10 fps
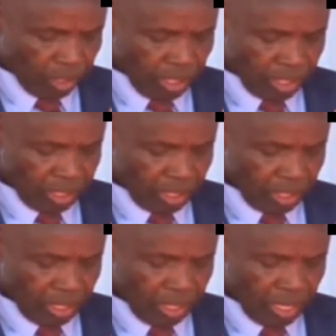This
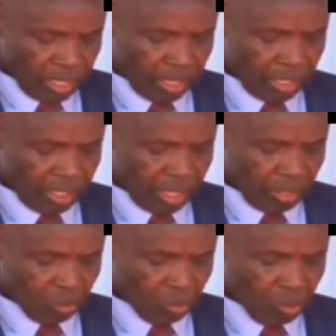clearly leads
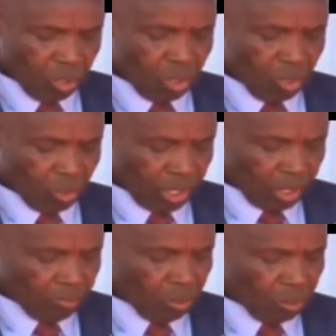us to conclude
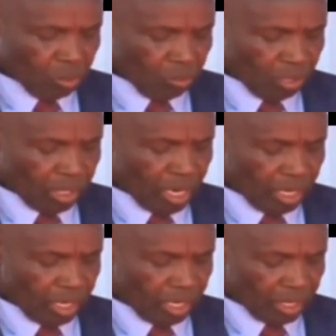that most of the
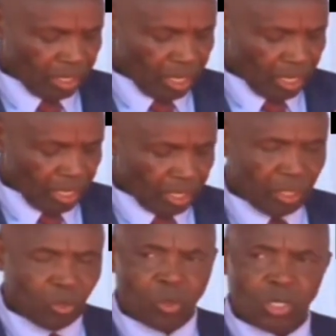candidates
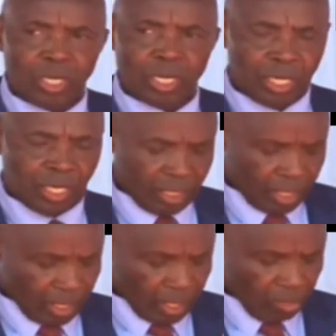scored
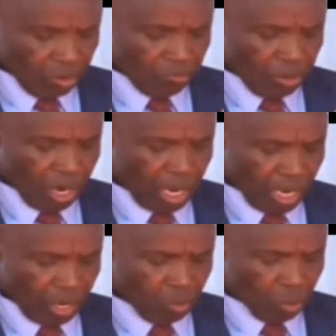grades of
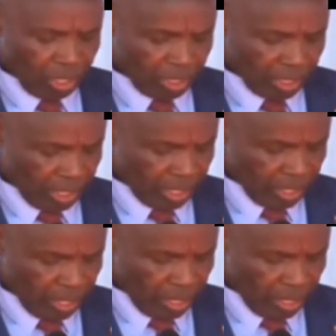higher quality.